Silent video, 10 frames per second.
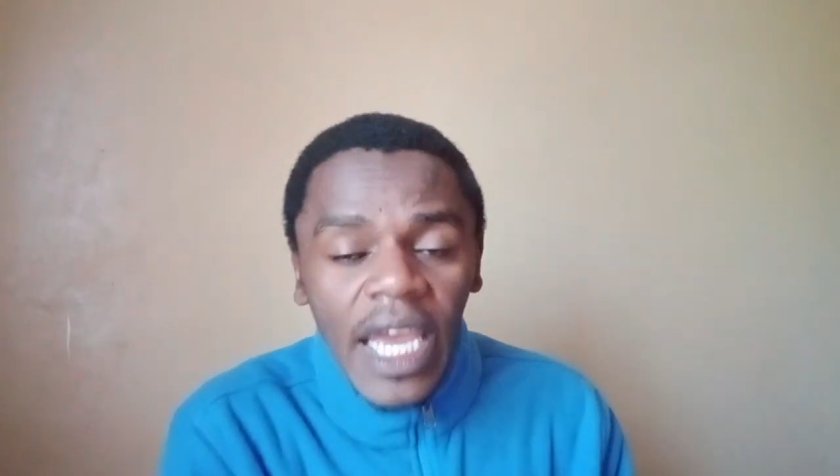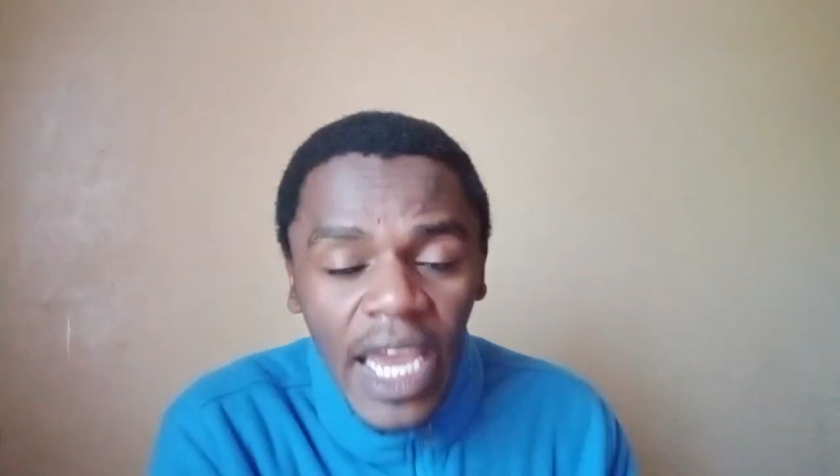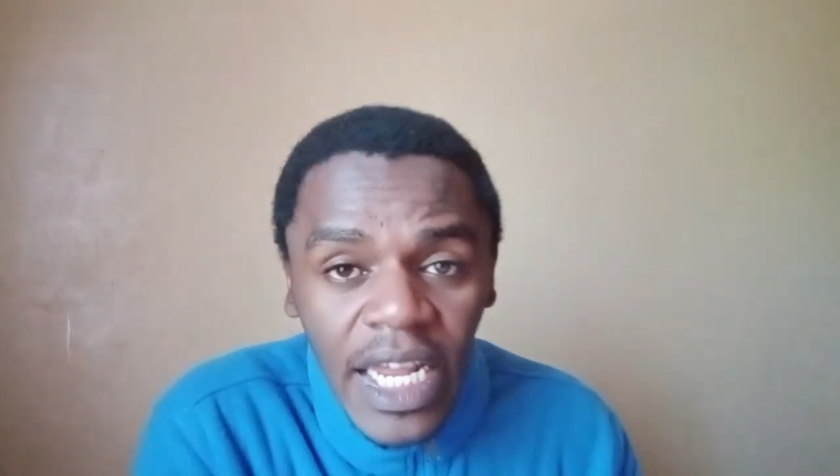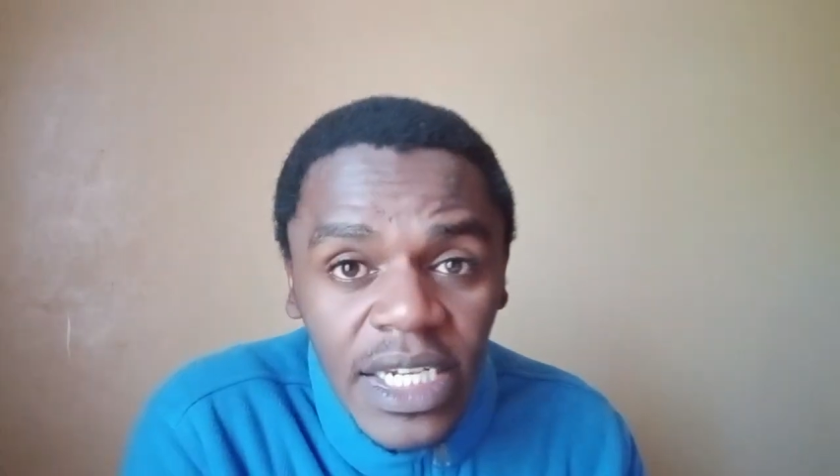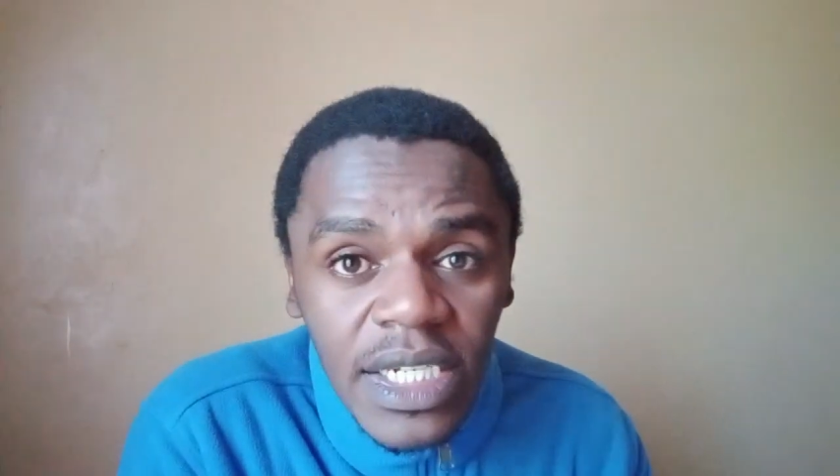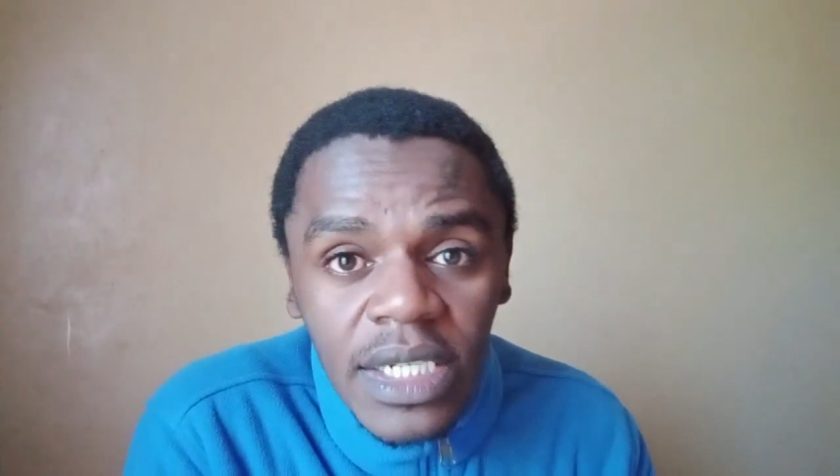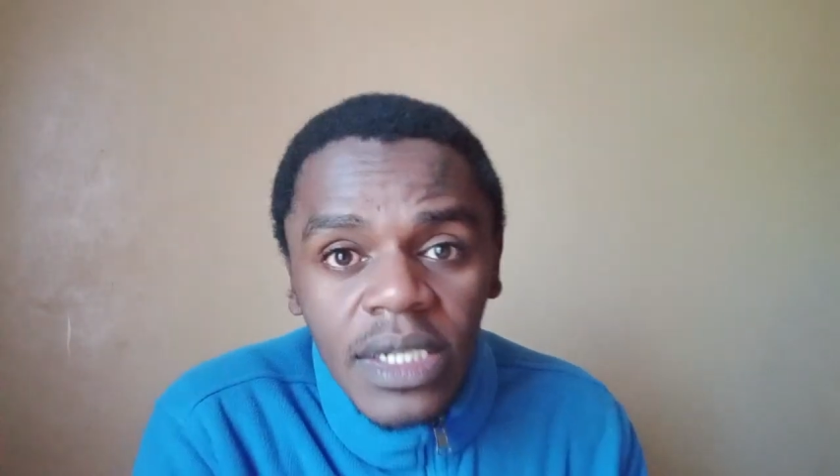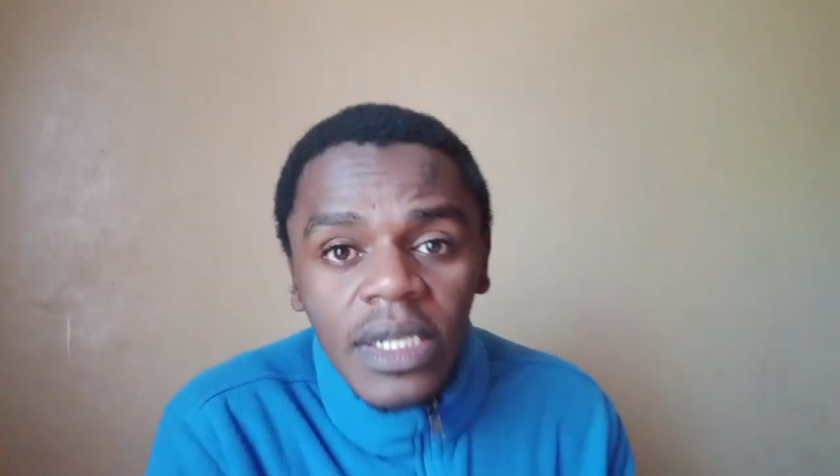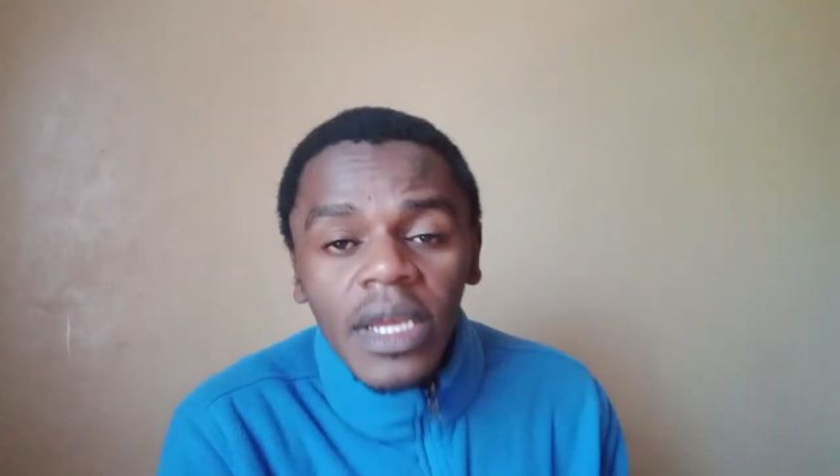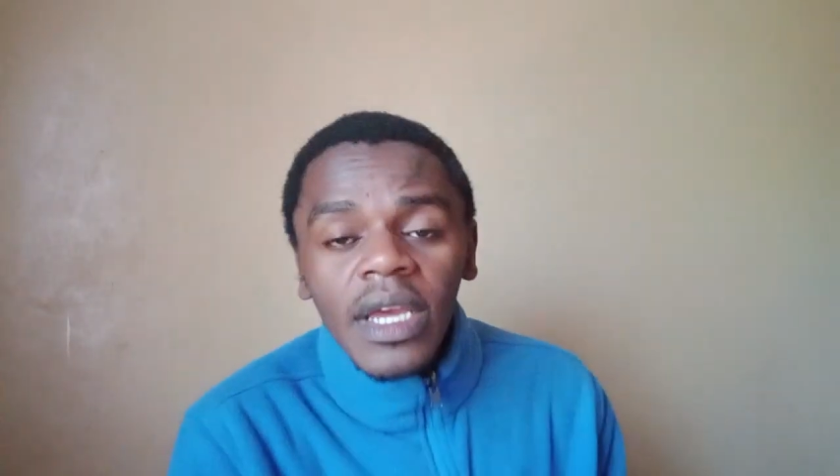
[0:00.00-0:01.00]
and
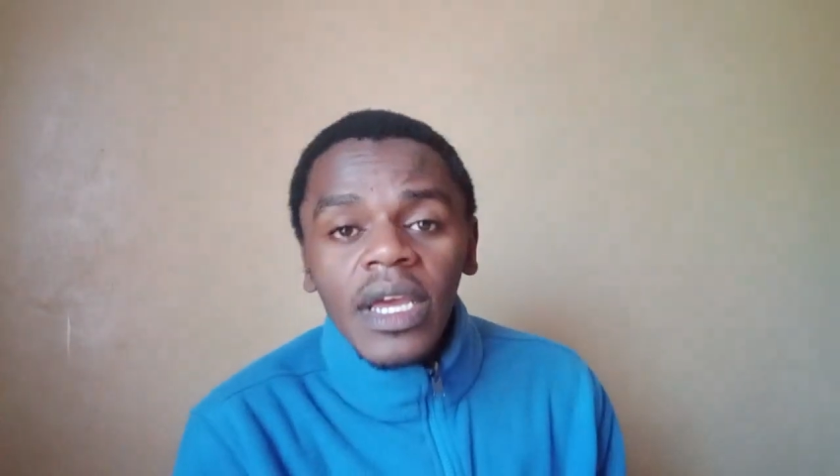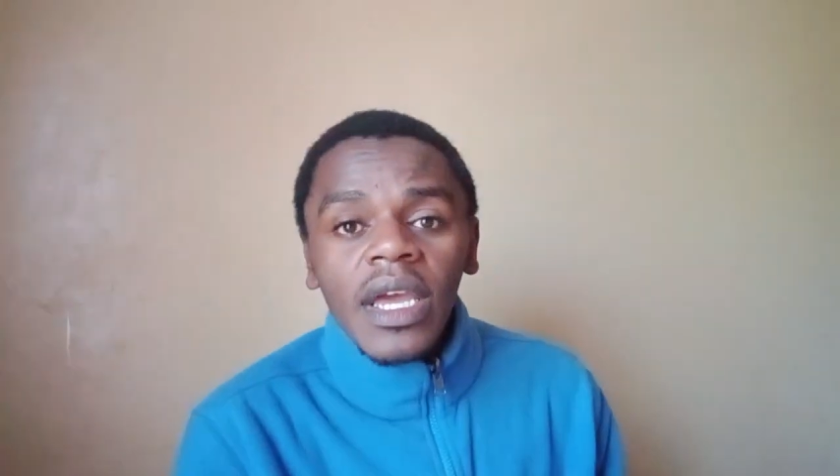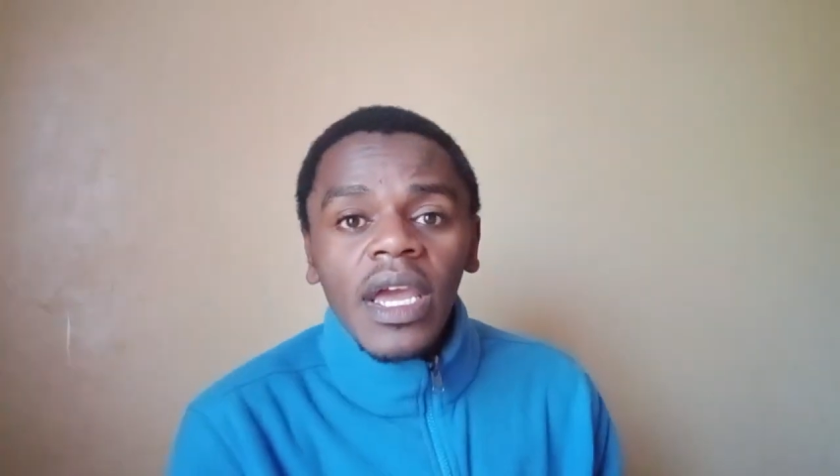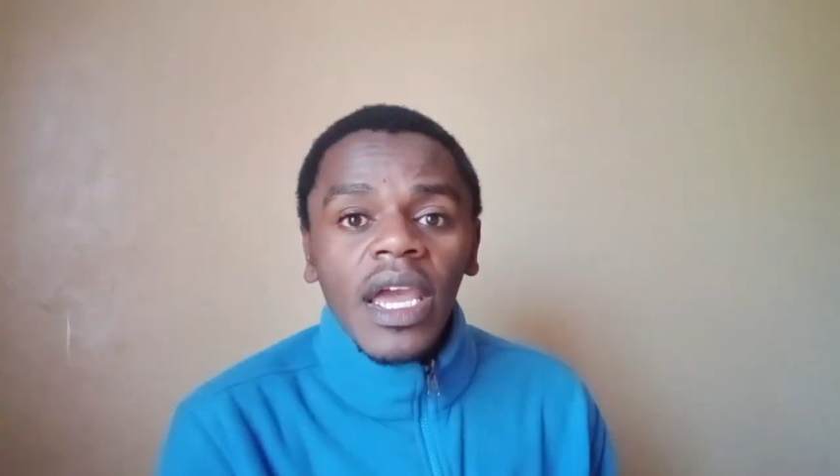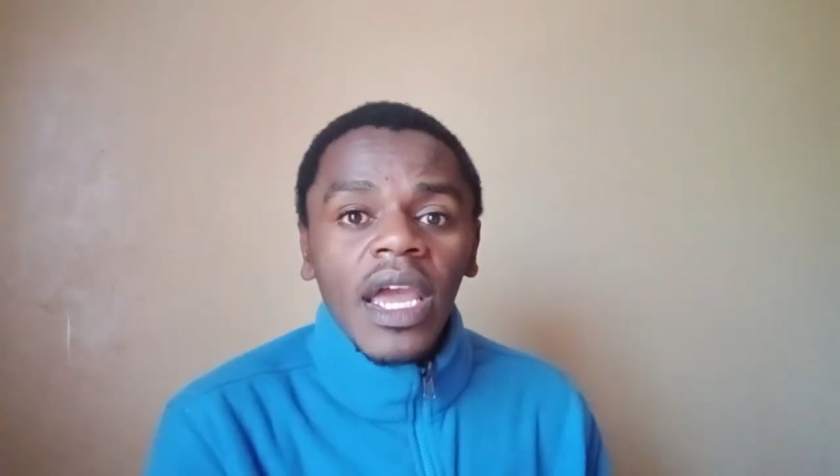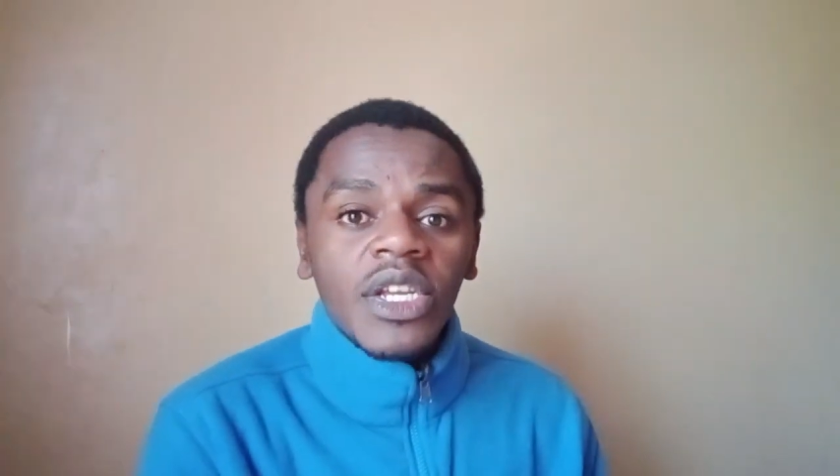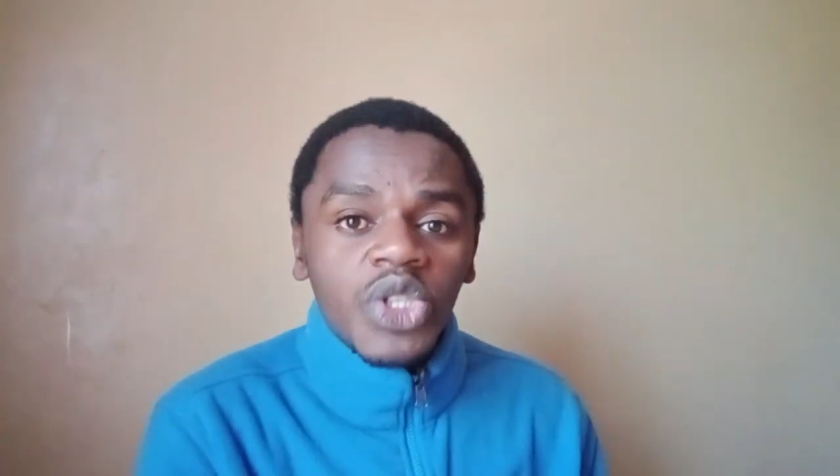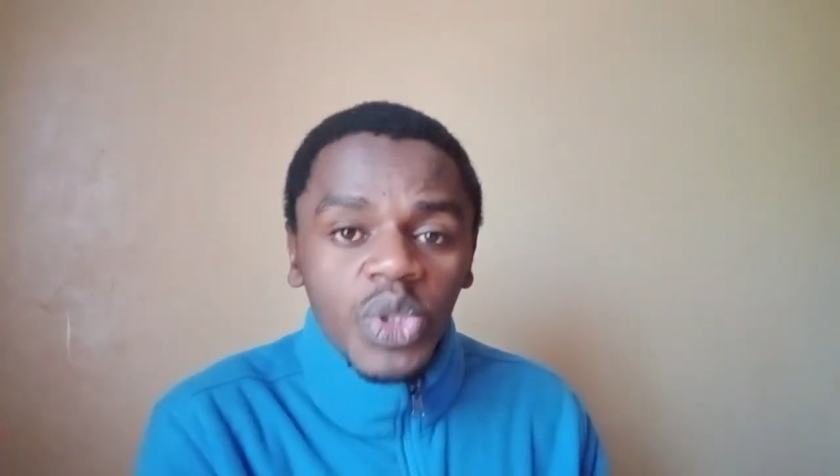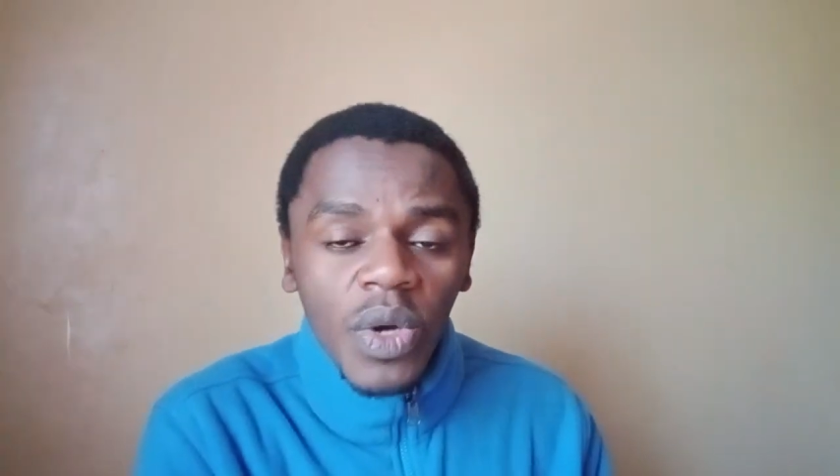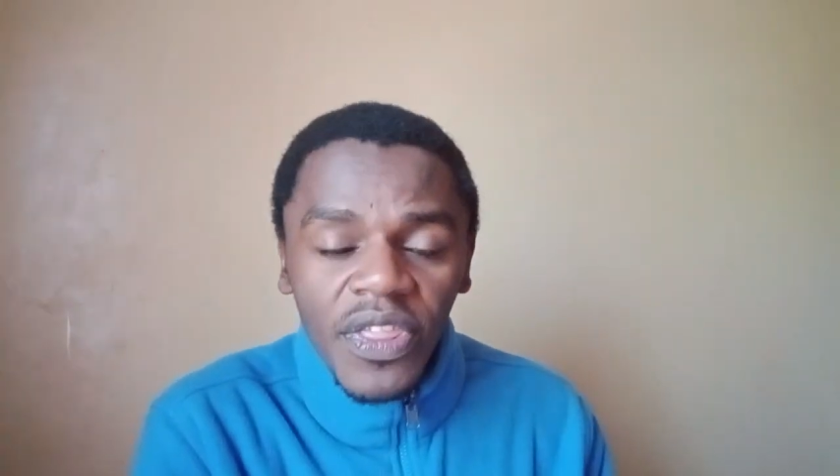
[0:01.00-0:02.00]

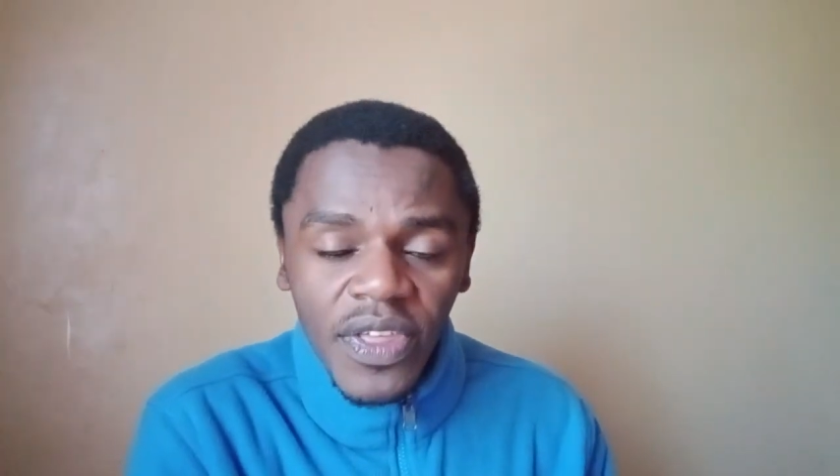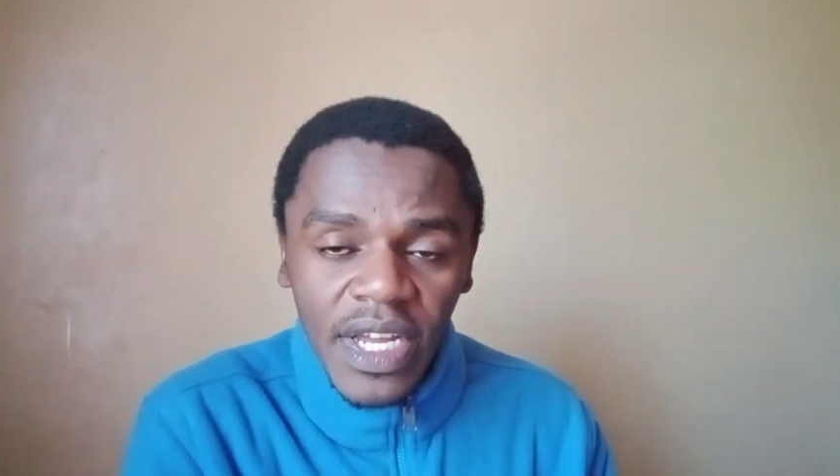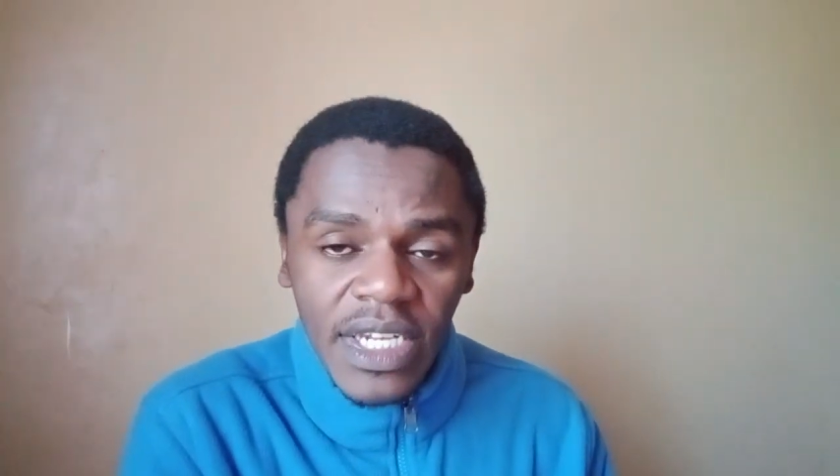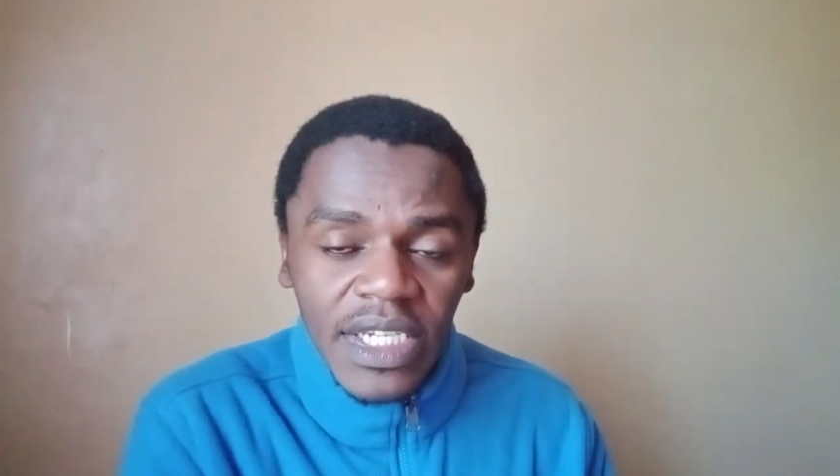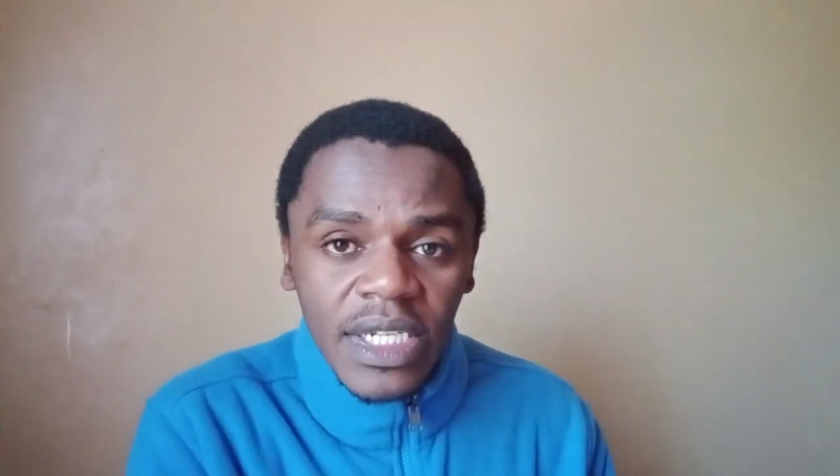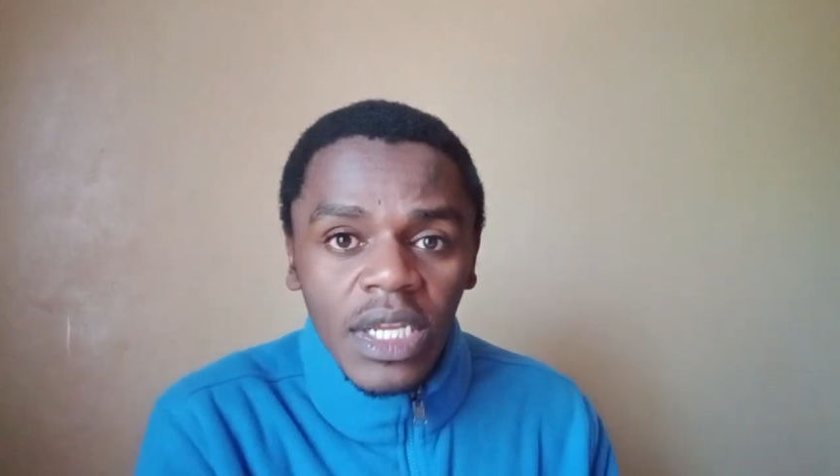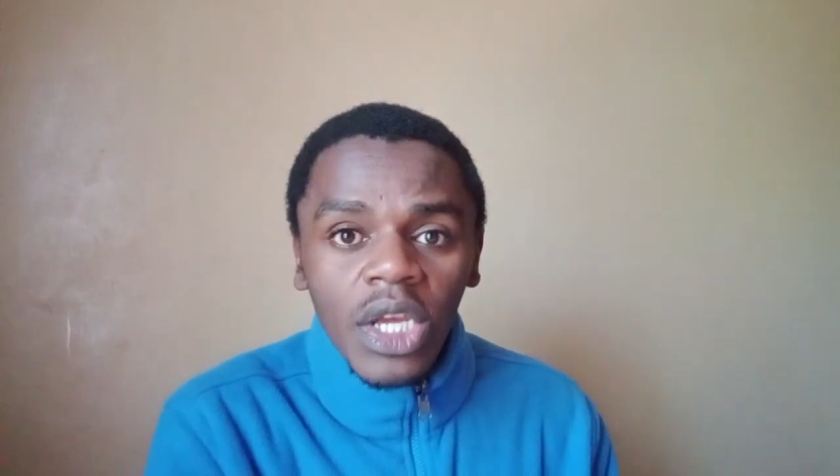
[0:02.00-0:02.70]
ensure that